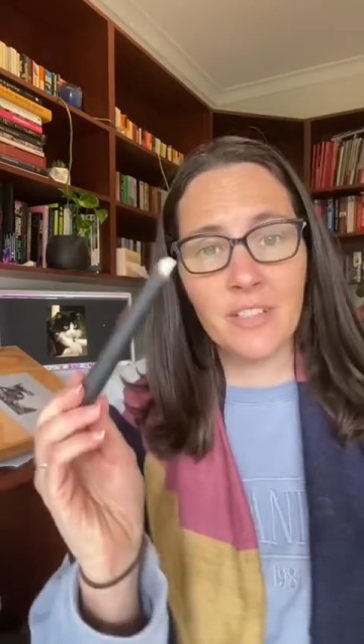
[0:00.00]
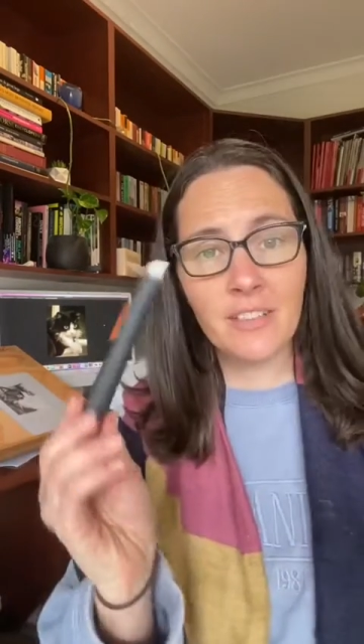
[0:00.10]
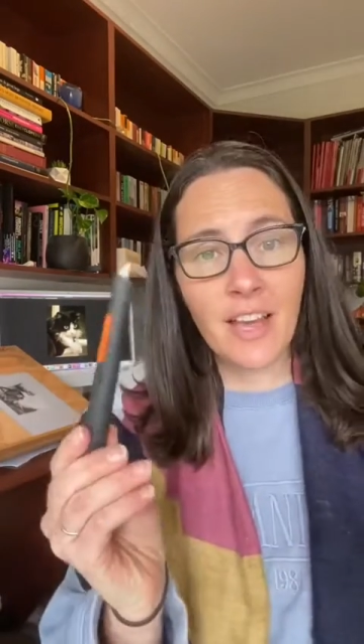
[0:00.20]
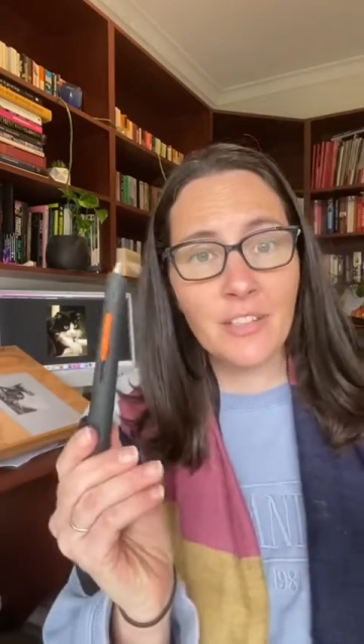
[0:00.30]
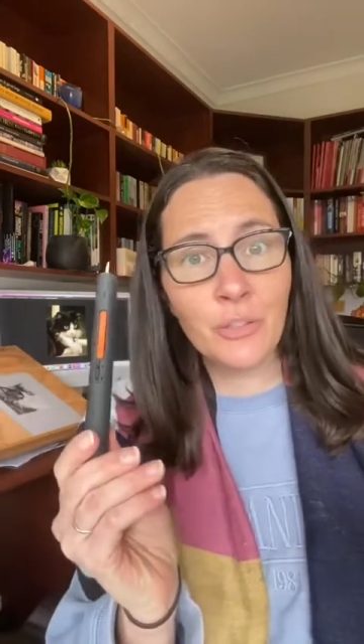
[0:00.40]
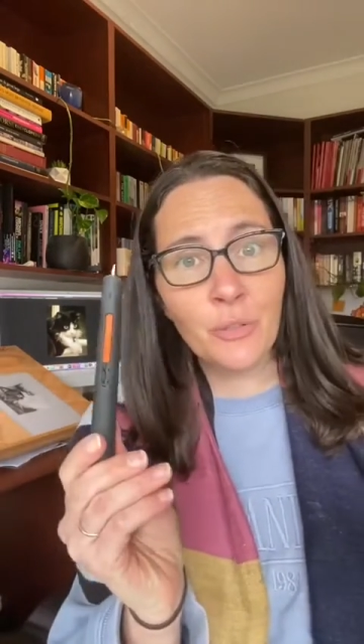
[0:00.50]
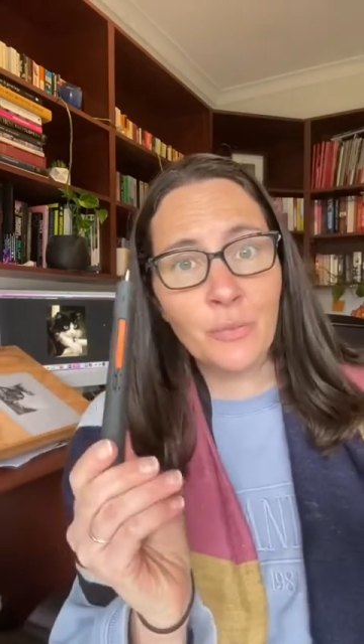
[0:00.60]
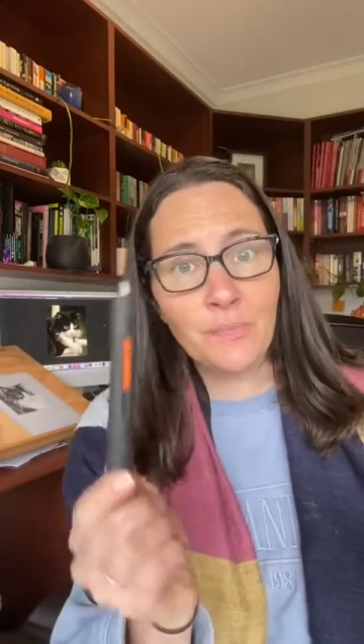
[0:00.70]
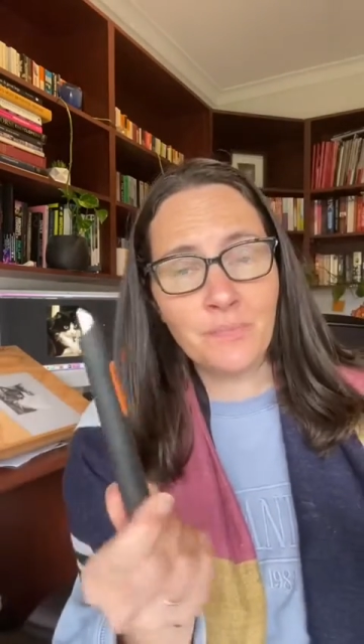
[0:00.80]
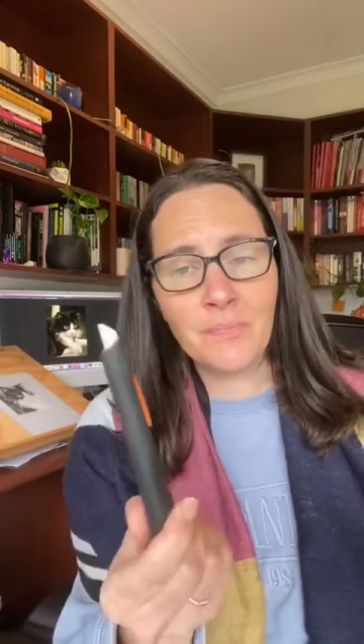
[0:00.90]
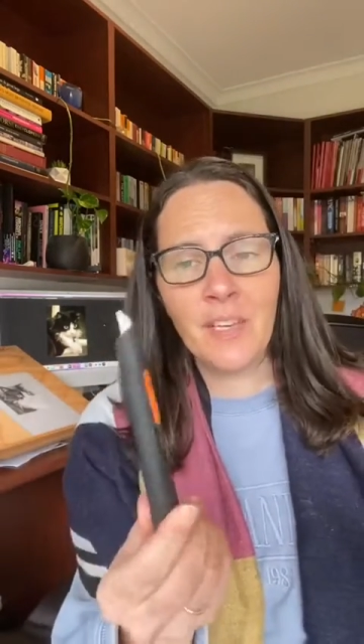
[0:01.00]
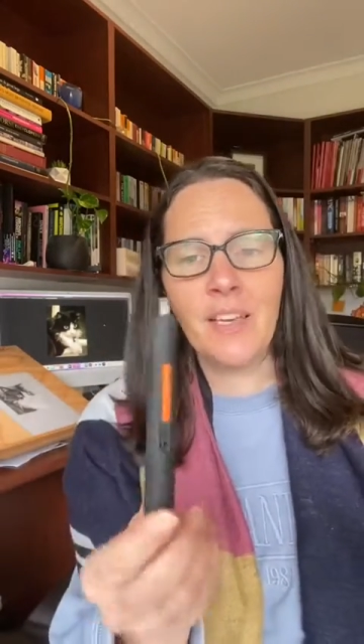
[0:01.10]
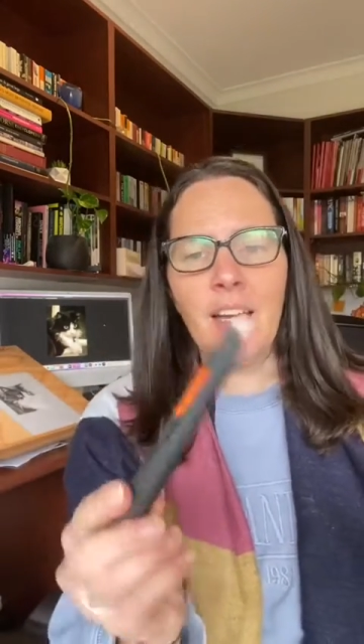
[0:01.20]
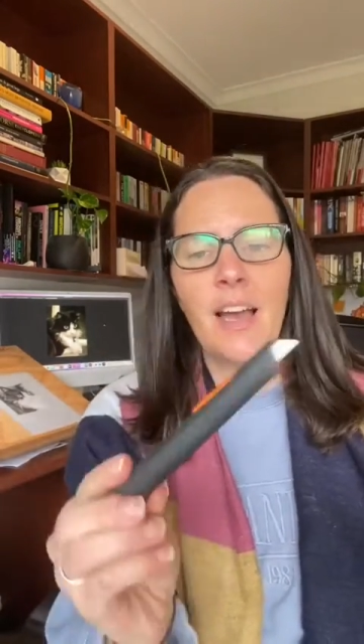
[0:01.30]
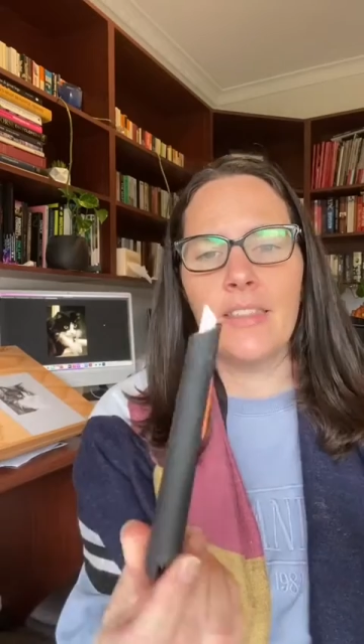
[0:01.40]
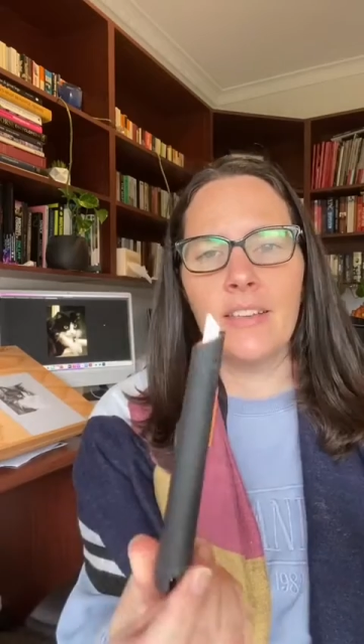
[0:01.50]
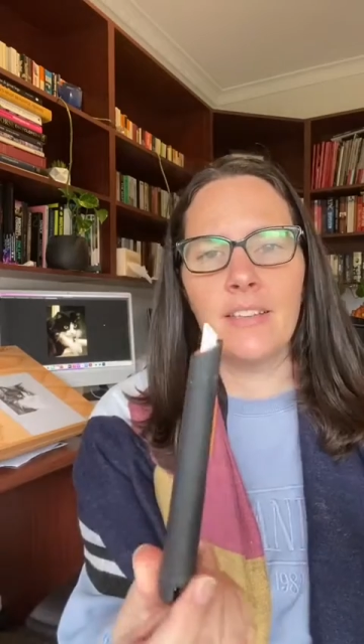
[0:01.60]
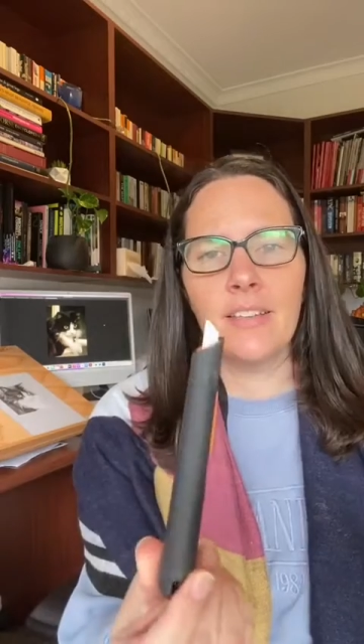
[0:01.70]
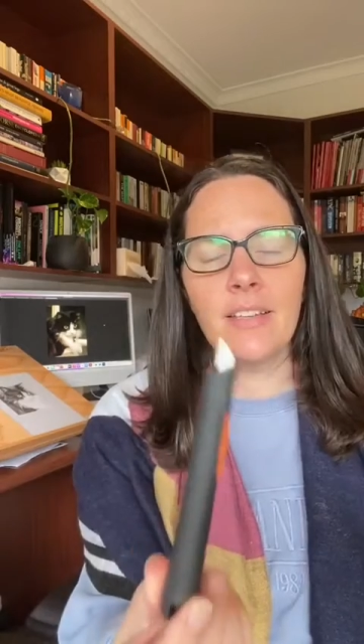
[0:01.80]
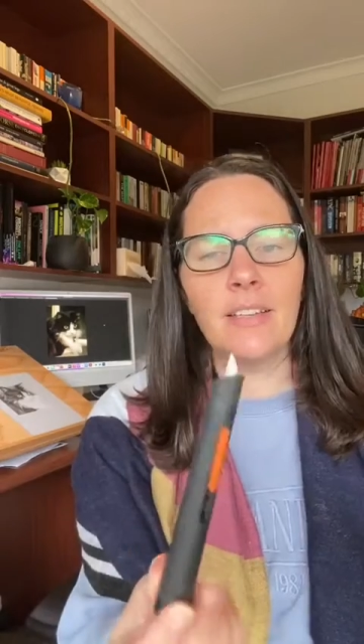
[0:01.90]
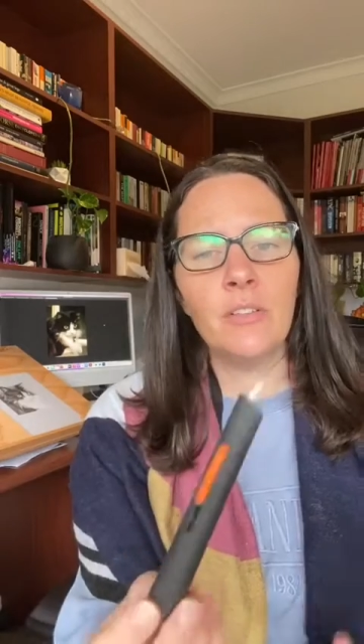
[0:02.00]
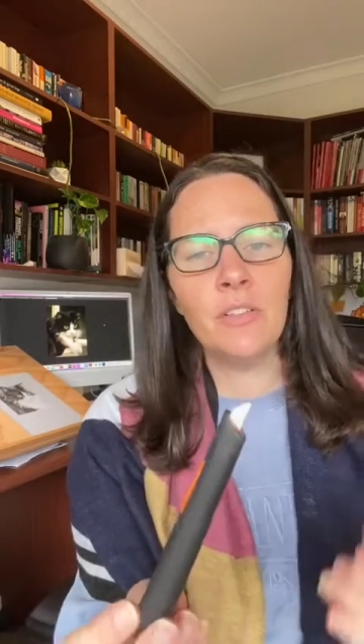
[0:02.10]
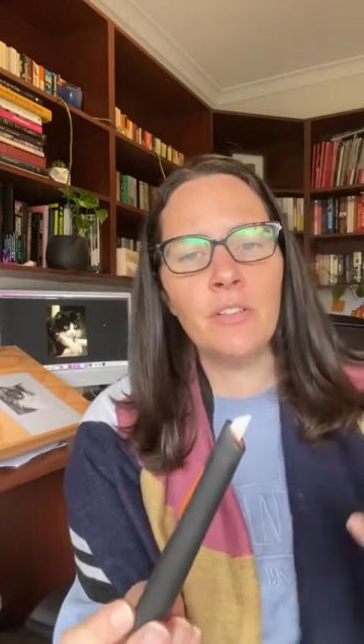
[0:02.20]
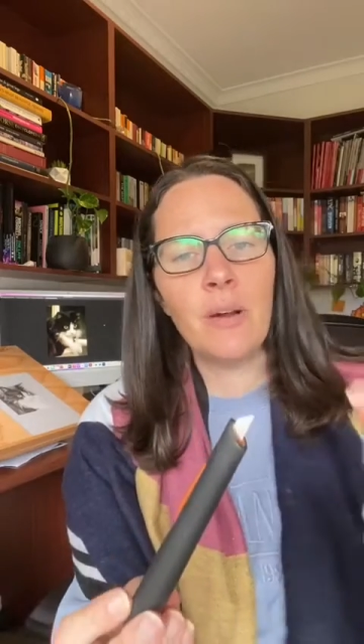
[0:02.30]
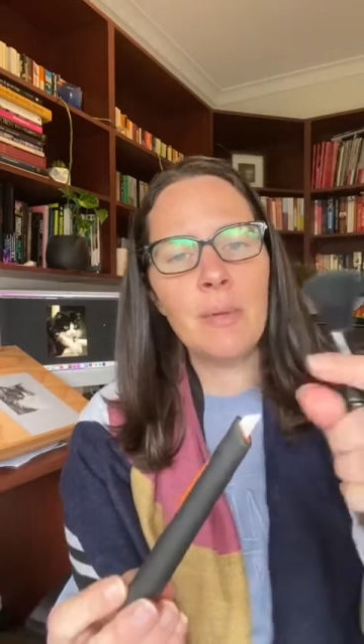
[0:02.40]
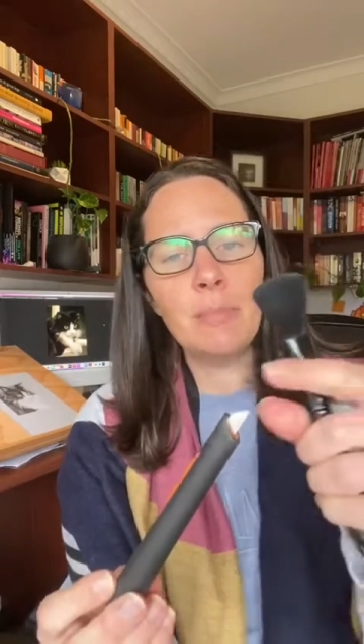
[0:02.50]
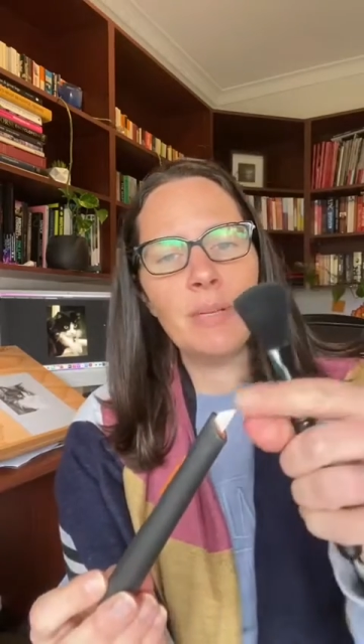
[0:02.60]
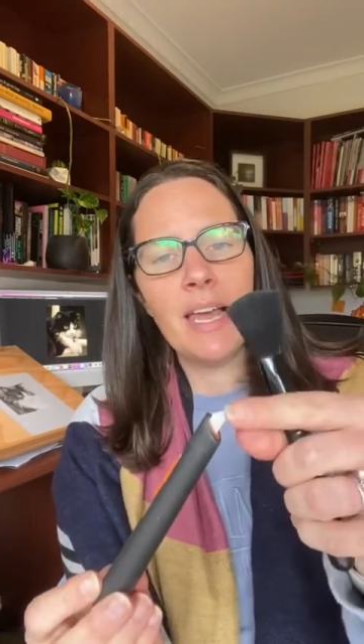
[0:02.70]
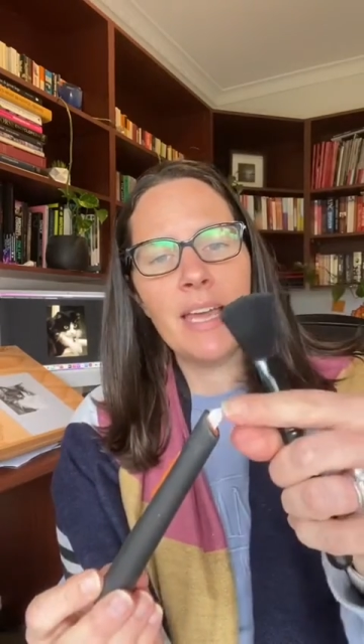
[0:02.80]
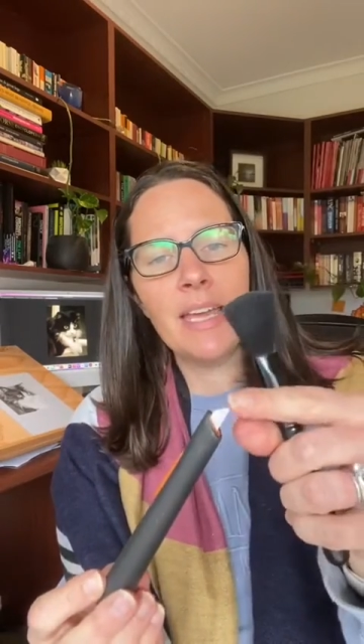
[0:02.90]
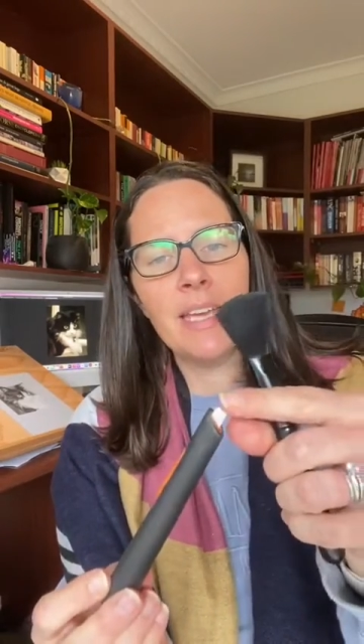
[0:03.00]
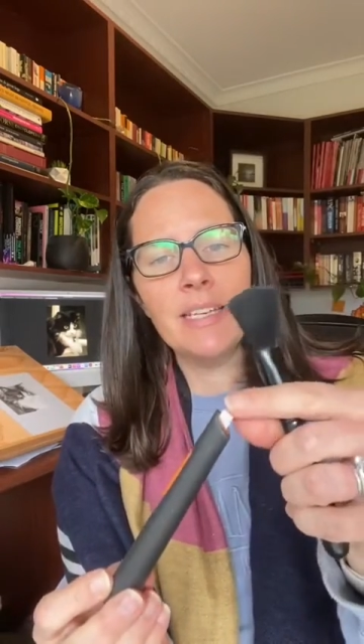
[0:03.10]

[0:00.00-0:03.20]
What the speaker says: Slice tool. This is a little ceramic blade,